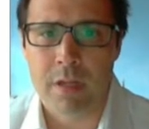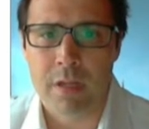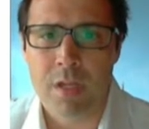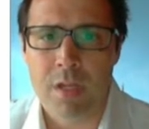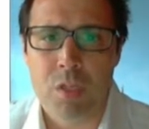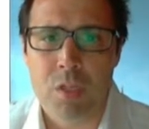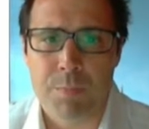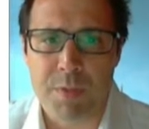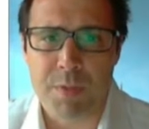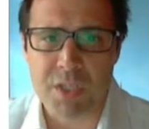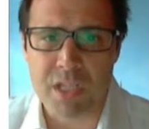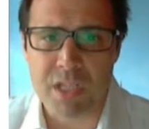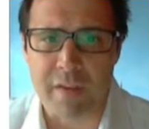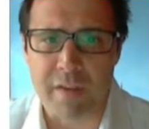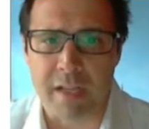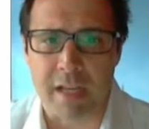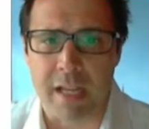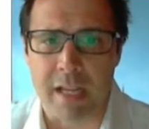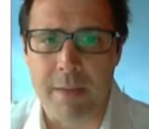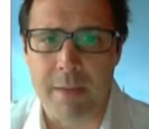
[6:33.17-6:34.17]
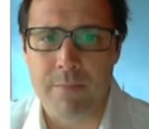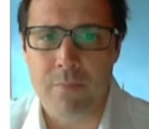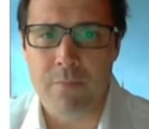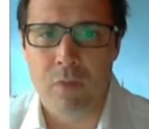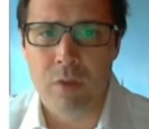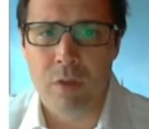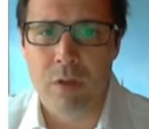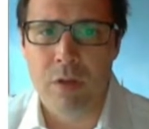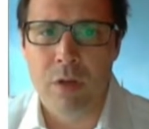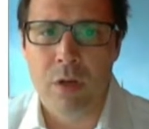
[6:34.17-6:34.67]
Specifically,
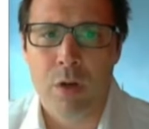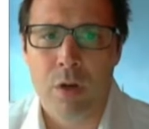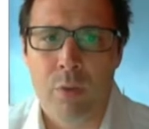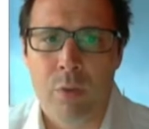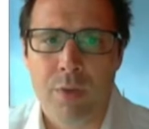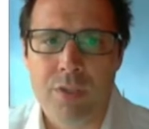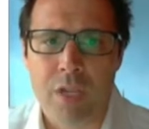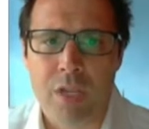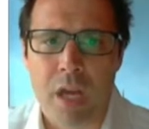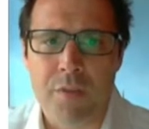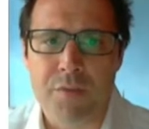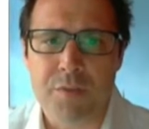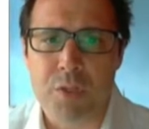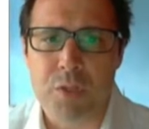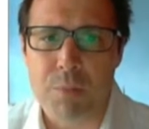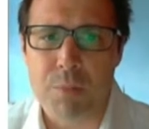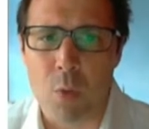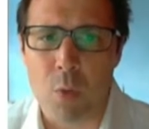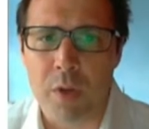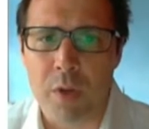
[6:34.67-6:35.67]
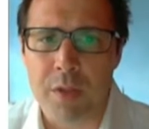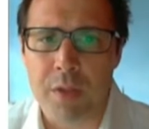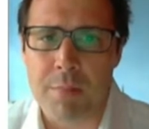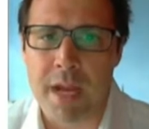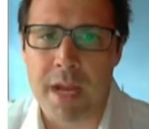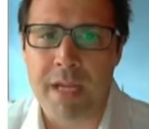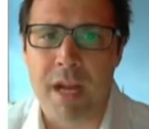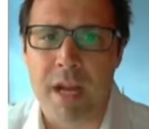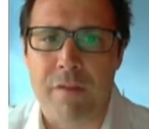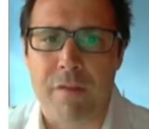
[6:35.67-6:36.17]
reserves are small in the
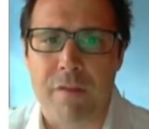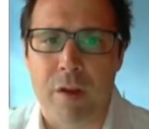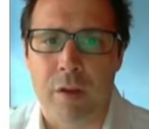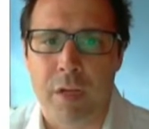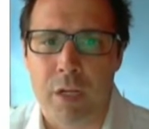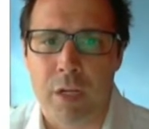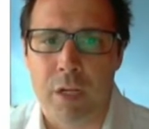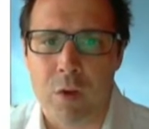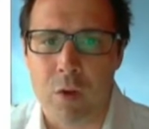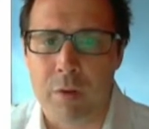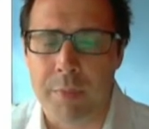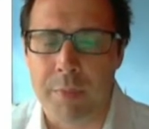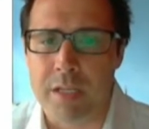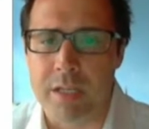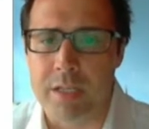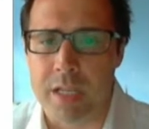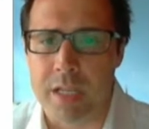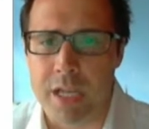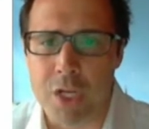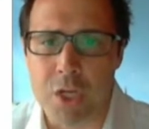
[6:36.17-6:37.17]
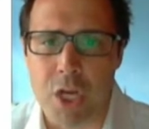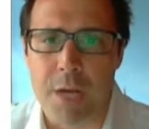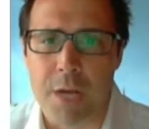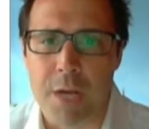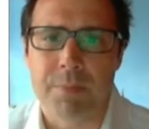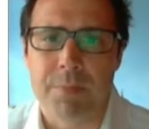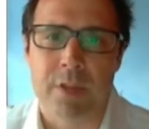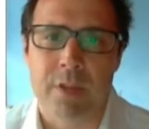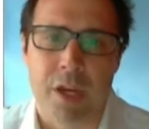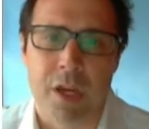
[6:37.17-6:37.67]
main African economies,
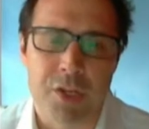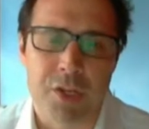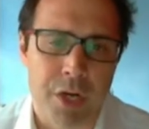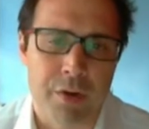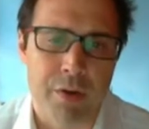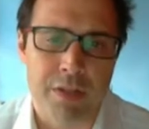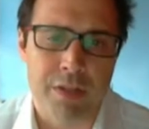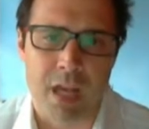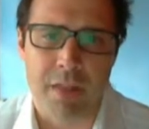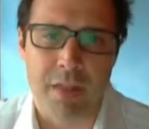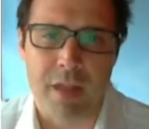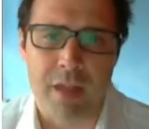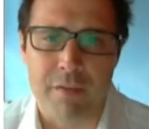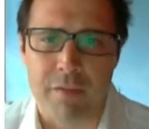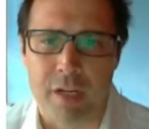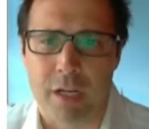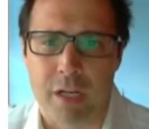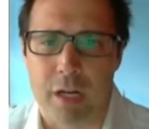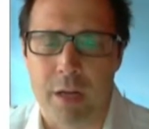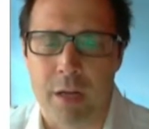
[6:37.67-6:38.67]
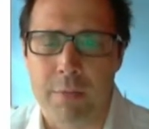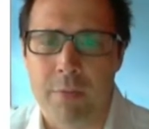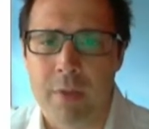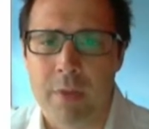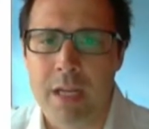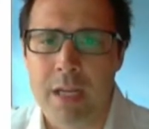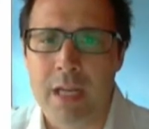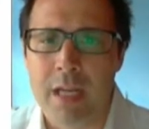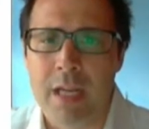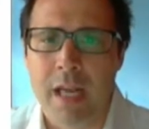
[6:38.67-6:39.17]
Egypt, Nigeria and South Africa,
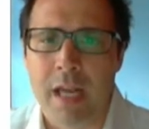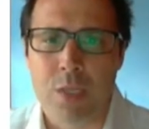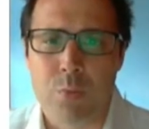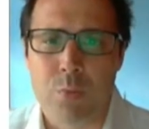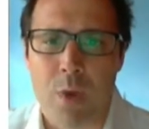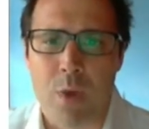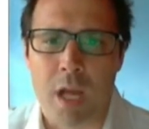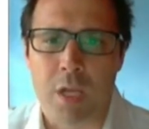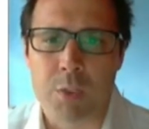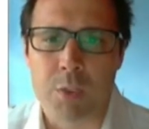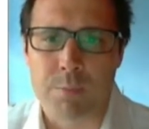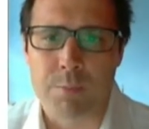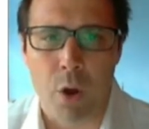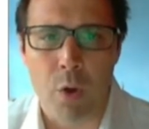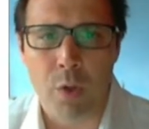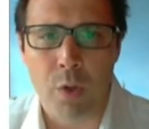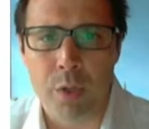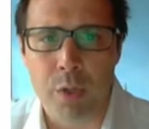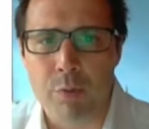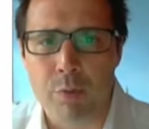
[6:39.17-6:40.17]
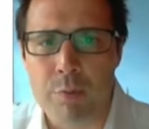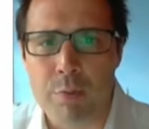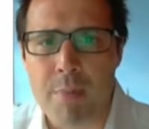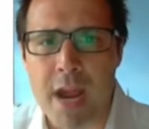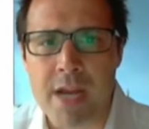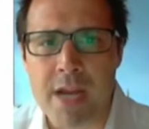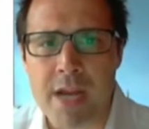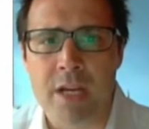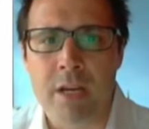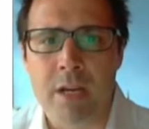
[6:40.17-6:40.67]
as well as Poland,
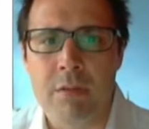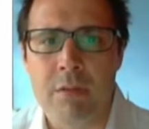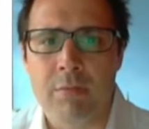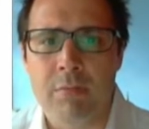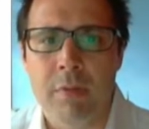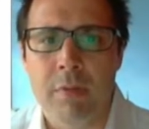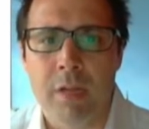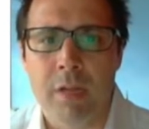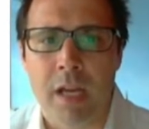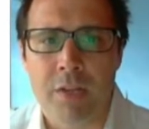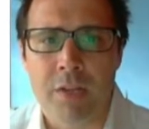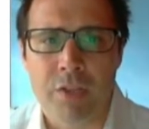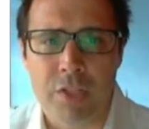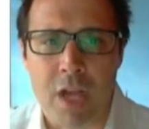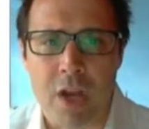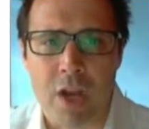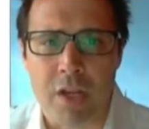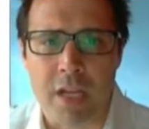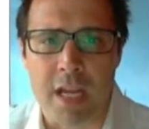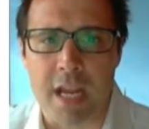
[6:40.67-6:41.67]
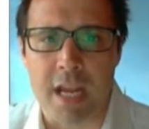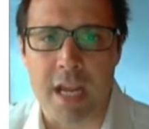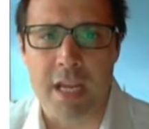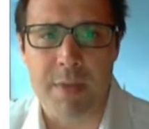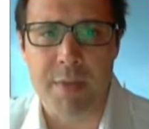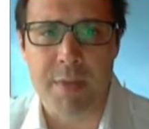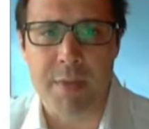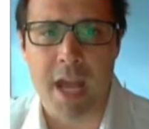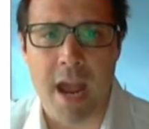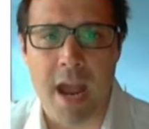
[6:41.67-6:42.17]
Romania and Turkey in
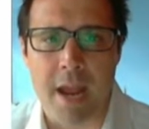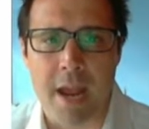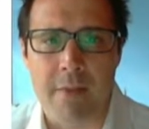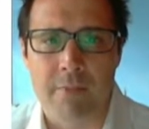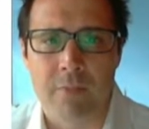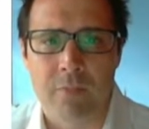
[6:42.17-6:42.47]
EMEA.